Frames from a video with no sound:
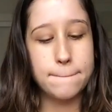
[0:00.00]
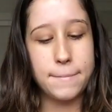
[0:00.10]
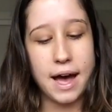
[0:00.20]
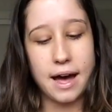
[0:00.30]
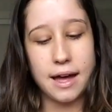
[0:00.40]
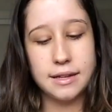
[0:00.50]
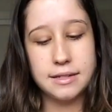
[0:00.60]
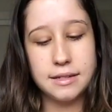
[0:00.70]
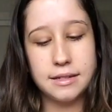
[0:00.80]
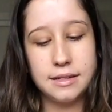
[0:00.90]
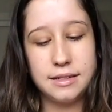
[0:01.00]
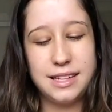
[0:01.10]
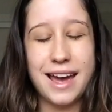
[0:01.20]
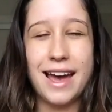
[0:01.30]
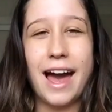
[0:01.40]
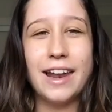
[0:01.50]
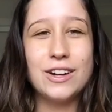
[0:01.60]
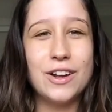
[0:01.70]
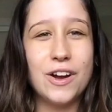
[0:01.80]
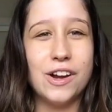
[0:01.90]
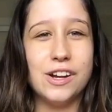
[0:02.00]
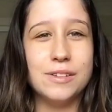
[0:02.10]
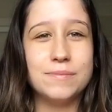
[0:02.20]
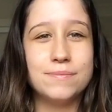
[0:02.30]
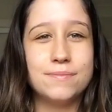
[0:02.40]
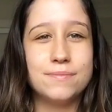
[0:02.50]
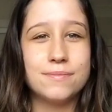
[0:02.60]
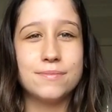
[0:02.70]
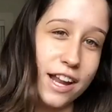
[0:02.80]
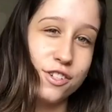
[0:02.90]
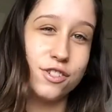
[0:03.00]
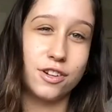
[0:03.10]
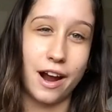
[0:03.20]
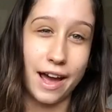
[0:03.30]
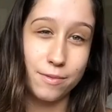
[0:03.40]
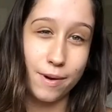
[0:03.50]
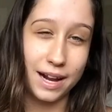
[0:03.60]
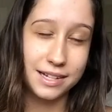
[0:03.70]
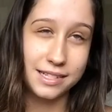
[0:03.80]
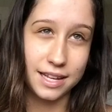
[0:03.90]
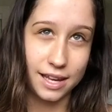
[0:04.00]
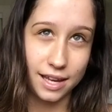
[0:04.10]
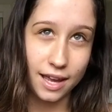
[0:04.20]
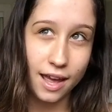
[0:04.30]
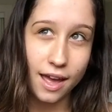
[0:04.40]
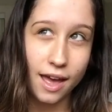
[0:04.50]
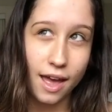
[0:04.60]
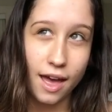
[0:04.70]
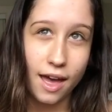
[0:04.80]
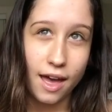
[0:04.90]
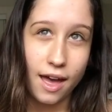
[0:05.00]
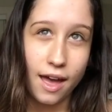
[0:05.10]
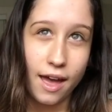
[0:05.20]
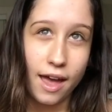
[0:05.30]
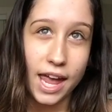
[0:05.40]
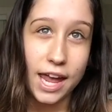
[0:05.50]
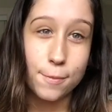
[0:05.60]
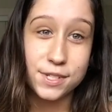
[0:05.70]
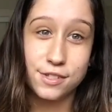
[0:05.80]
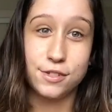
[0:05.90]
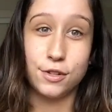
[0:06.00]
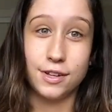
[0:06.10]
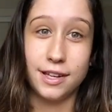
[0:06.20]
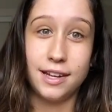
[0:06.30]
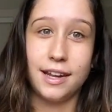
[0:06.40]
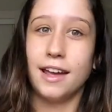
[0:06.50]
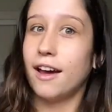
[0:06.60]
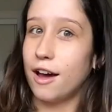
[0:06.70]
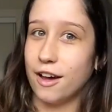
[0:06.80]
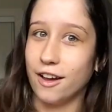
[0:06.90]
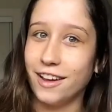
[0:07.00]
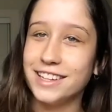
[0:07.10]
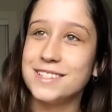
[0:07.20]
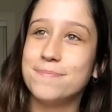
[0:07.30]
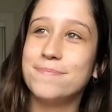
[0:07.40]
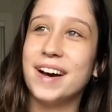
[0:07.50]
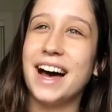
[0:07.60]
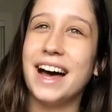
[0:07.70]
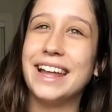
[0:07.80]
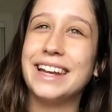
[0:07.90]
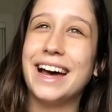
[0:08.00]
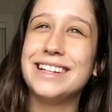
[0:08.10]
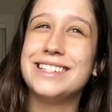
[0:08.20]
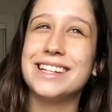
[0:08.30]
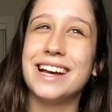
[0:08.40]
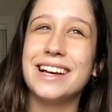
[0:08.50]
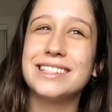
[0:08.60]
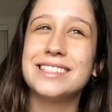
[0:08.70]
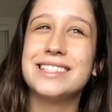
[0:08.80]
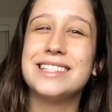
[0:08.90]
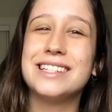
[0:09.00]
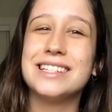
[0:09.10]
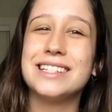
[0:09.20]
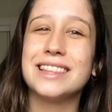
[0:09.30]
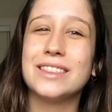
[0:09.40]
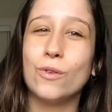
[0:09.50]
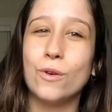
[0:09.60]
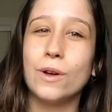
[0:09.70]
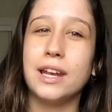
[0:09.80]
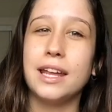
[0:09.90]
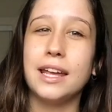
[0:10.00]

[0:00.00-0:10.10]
But yeah, I don't know. I tried waxing. It was good, it hurt, but I just thought